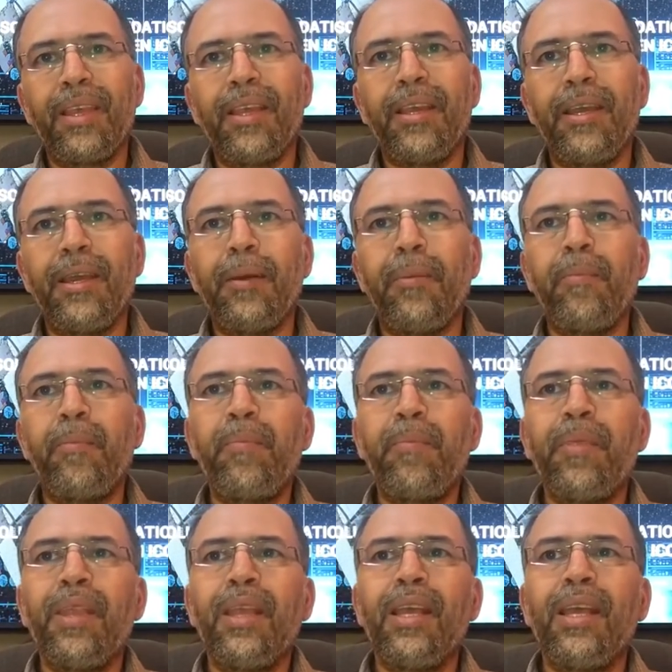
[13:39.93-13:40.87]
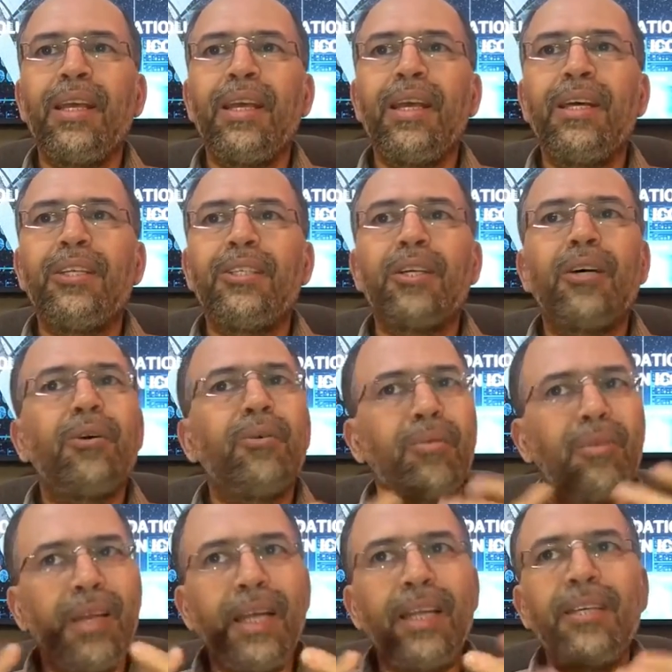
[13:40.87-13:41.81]
Yeah.
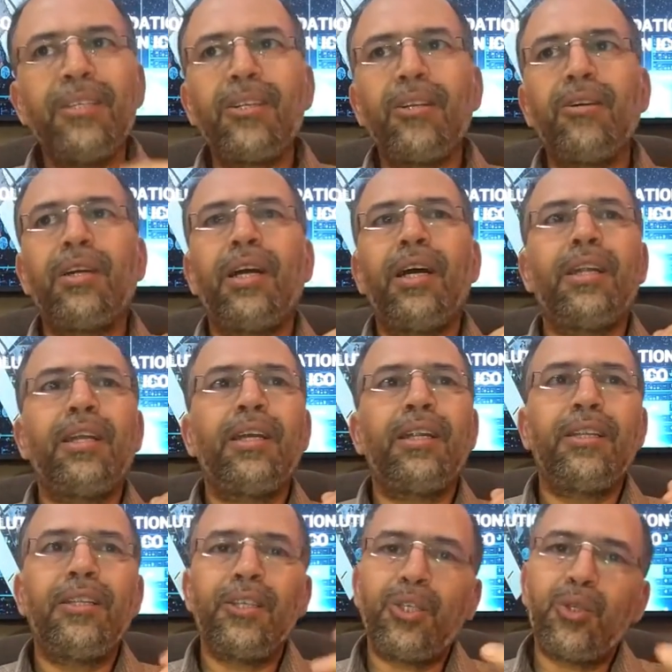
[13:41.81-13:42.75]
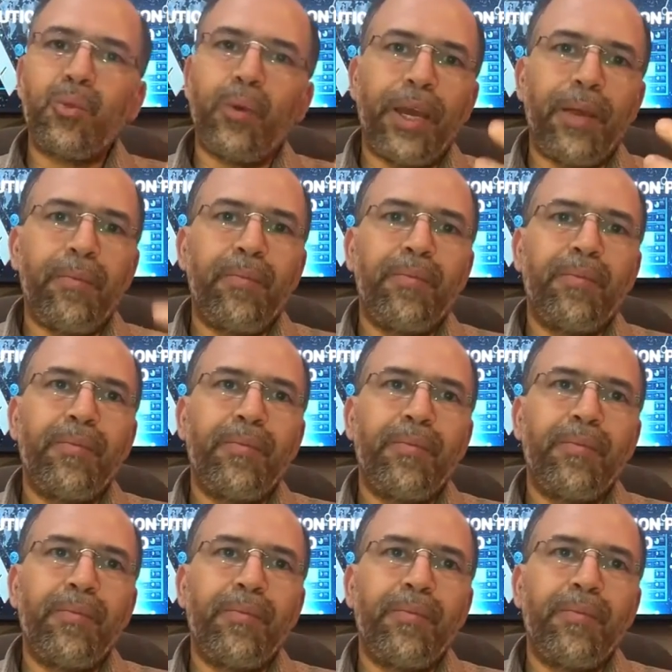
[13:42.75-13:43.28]
So let us look at it this way.